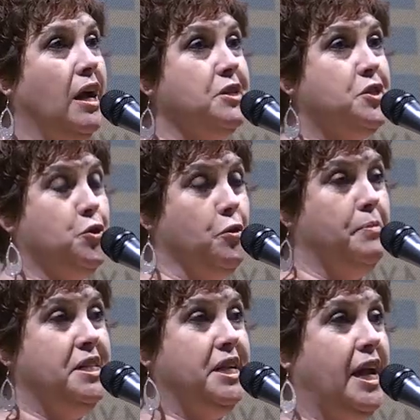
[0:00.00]

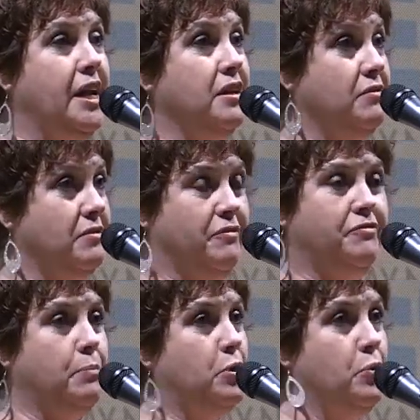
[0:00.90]
stormy day in
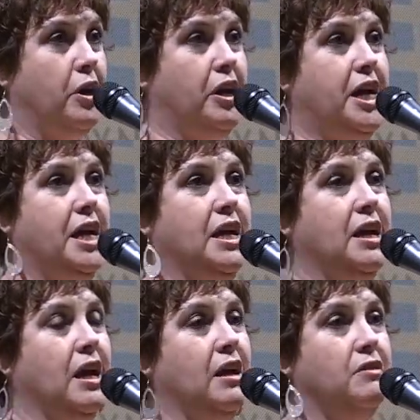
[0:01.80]
February
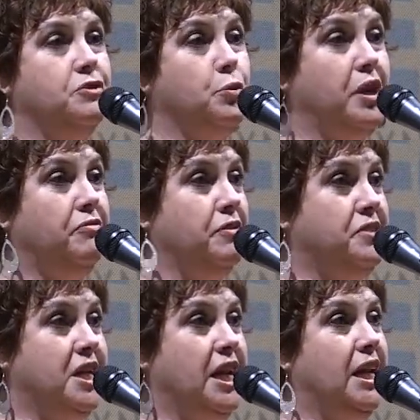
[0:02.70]
of
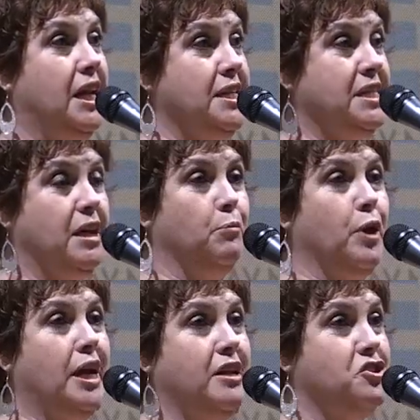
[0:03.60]
2015, and I said, I'm
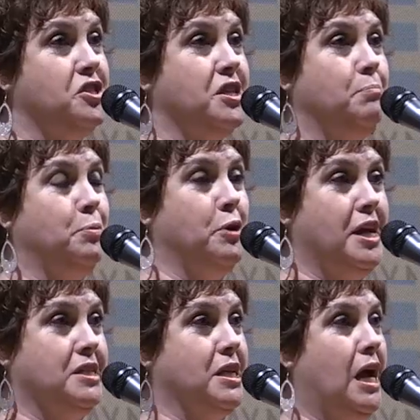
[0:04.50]
ready, and she said,
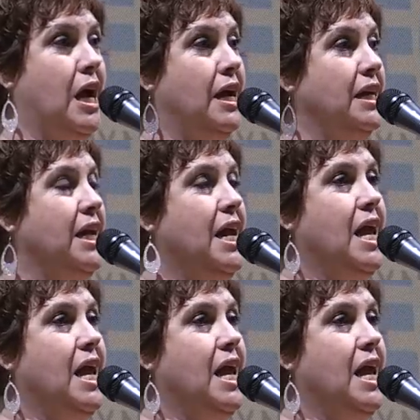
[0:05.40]
praise God.